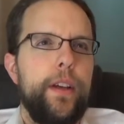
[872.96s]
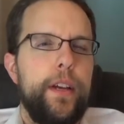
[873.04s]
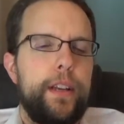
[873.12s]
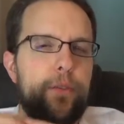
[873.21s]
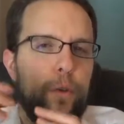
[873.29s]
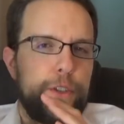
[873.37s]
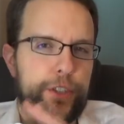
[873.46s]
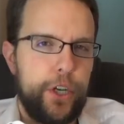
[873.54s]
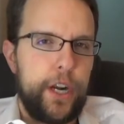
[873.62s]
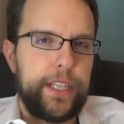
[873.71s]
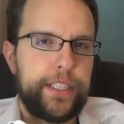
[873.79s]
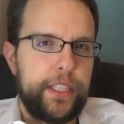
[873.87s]
And of course,
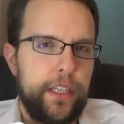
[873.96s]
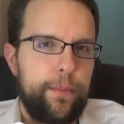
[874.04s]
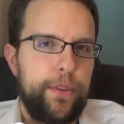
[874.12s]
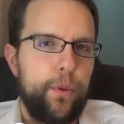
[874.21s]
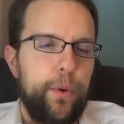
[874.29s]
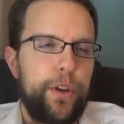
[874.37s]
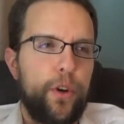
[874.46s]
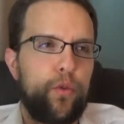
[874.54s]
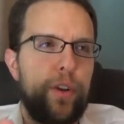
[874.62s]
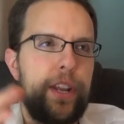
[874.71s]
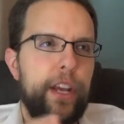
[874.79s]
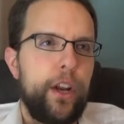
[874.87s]
Dottie's still up in the window
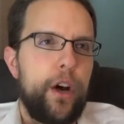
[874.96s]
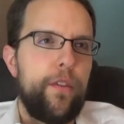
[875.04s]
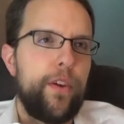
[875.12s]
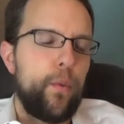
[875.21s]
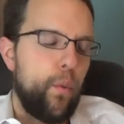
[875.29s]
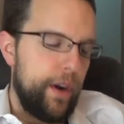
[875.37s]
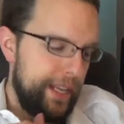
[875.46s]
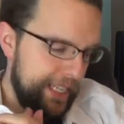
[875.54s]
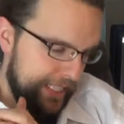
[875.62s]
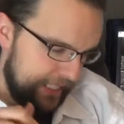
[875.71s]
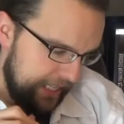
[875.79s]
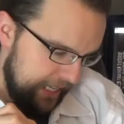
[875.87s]
reading it off. And what he
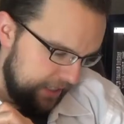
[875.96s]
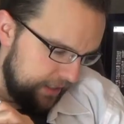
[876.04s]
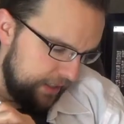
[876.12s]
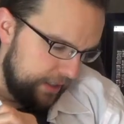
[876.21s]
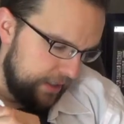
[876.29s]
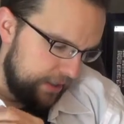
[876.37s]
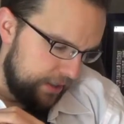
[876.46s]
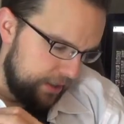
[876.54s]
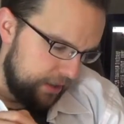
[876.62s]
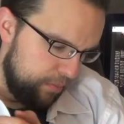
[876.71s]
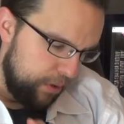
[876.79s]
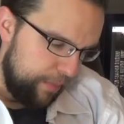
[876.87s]
says is,
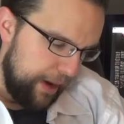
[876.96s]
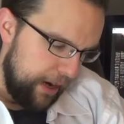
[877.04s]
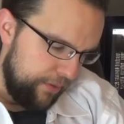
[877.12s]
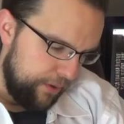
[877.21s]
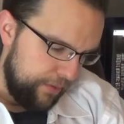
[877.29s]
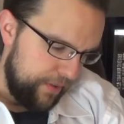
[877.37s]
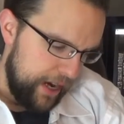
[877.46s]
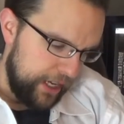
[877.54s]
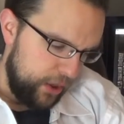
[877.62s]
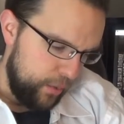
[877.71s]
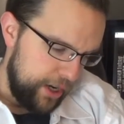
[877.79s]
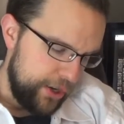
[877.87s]
prepare for
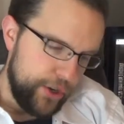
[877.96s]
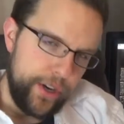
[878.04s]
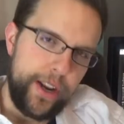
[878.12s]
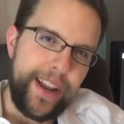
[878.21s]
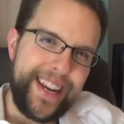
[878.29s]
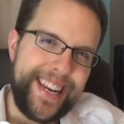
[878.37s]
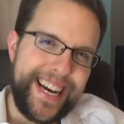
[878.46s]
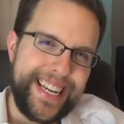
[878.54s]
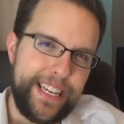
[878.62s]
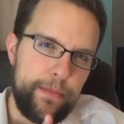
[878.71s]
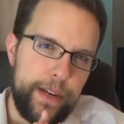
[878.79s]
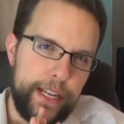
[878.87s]
evacuation,
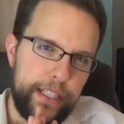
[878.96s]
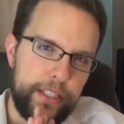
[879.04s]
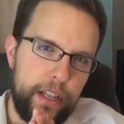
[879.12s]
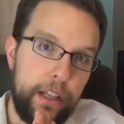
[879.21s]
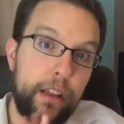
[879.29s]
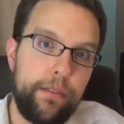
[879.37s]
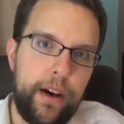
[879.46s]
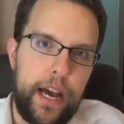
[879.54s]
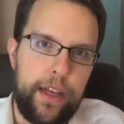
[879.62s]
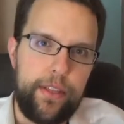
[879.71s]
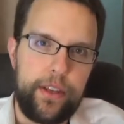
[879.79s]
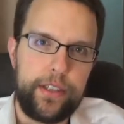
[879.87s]
90 minutes,
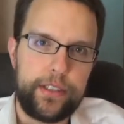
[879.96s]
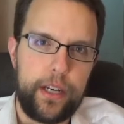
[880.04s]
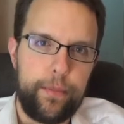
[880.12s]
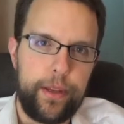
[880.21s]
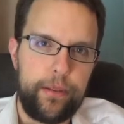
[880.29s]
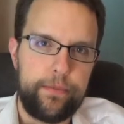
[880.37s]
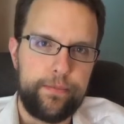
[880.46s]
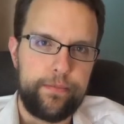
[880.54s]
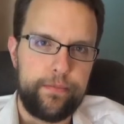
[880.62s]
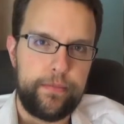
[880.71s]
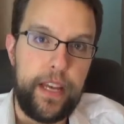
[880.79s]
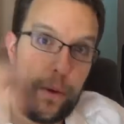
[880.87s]
Leviathan is coming.
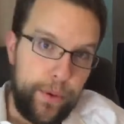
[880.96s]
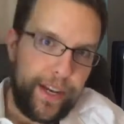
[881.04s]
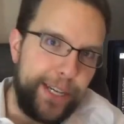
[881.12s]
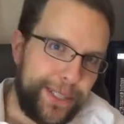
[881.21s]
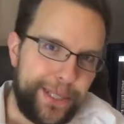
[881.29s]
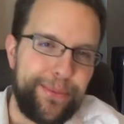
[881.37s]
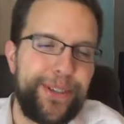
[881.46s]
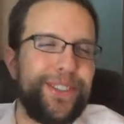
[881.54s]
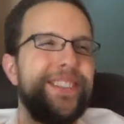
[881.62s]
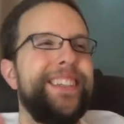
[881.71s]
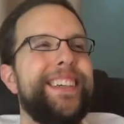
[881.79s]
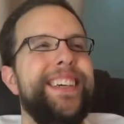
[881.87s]
And we cut to
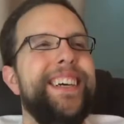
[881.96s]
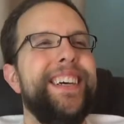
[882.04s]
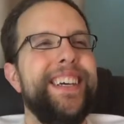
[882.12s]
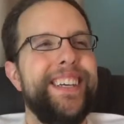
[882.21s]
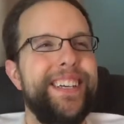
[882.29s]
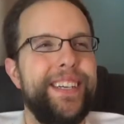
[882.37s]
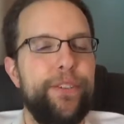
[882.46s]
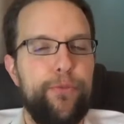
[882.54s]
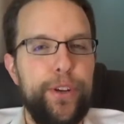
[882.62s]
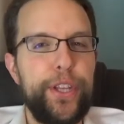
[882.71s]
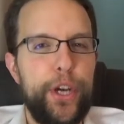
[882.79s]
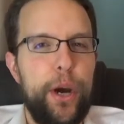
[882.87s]
commercial.
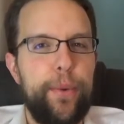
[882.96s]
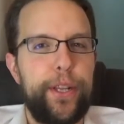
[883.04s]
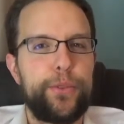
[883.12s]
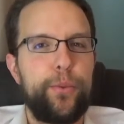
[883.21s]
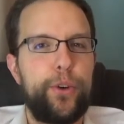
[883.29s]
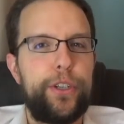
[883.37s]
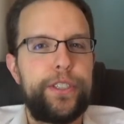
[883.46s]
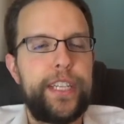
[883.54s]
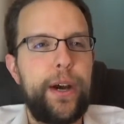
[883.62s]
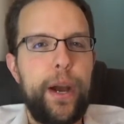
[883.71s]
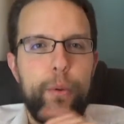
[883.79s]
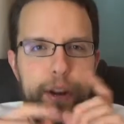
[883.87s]
Really ominous words.
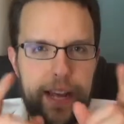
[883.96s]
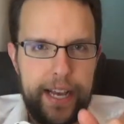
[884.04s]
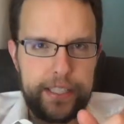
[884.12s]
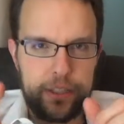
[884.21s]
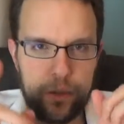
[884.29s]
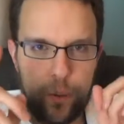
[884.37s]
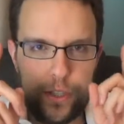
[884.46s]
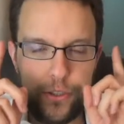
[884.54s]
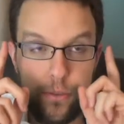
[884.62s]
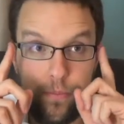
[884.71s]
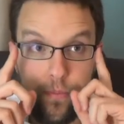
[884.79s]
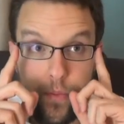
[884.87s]
Now, I want to ask a
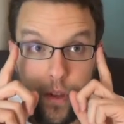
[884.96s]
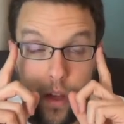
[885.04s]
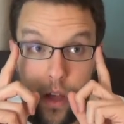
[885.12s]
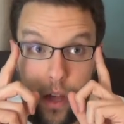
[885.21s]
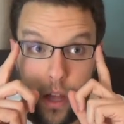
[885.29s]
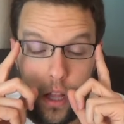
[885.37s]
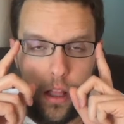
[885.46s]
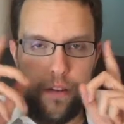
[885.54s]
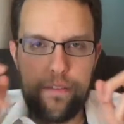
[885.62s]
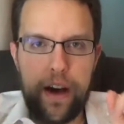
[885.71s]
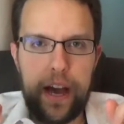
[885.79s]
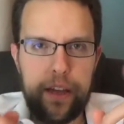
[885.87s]
question.
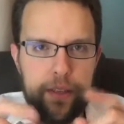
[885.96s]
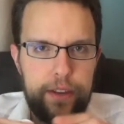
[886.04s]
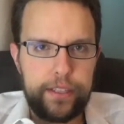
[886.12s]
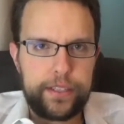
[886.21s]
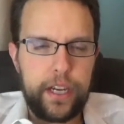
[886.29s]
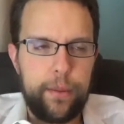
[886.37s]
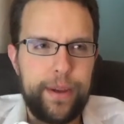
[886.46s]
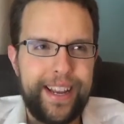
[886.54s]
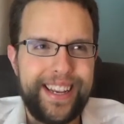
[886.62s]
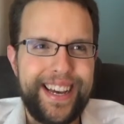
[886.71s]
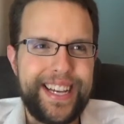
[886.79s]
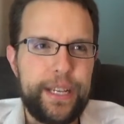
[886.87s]
Leviathan is coming
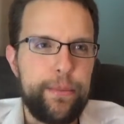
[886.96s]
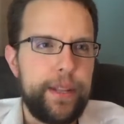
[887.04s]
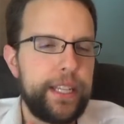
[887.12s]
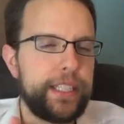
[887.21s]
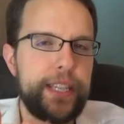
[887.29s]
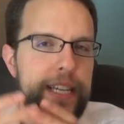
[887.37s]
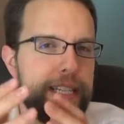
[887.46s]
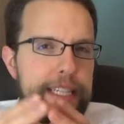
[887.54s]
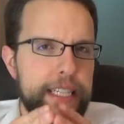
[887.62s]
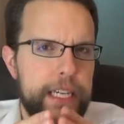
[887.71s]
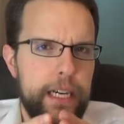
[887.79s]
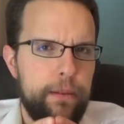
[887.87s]
in 90 minutes. They
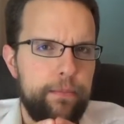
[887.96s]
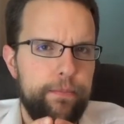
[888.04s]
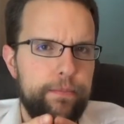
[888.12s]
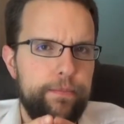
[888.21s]
didn't come,